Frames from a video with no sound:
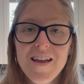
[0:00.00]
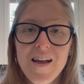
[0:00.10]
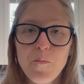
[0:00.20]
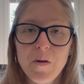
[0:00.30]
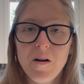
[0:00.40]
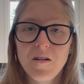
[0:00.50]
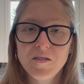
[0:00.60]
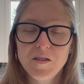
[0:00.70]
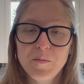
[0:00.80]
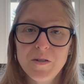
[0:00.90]
We'll
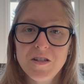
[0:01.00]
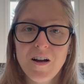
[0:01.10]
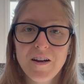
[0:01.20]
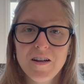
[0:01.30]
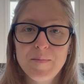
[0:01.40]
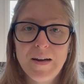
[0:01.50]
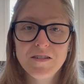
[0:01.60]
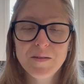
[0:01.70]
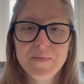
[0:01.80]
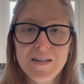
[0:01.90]
also be talking about
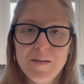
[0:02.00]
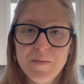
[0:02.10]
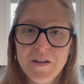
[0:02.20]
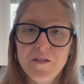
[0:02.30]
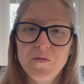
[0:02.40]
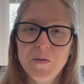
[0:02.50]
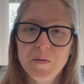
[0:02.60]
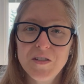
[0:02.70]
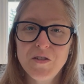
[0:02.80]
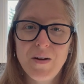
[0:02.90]
something I'm looking
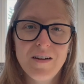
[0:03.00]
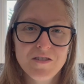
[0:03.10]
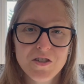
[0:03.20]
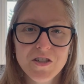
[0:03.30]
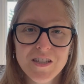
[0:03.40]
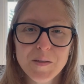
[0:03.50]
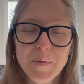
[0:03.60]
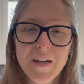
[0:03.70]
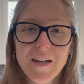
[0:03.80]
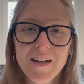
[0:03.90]
forward to after
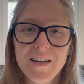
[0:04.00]
transplant,